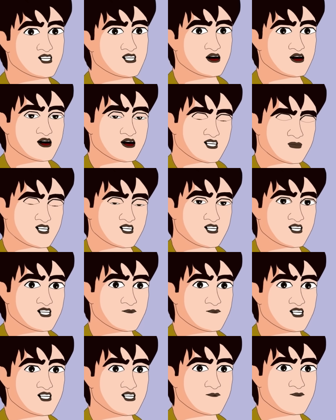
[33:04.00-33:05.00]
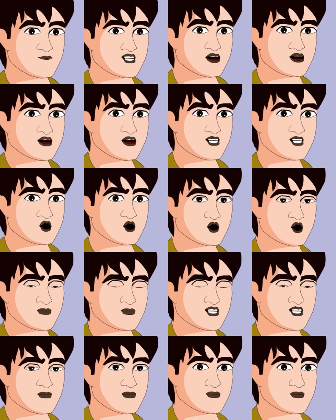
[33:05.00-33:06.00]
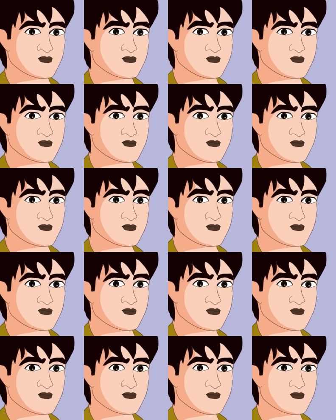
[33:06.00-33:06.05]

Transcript: kids and she was the adult.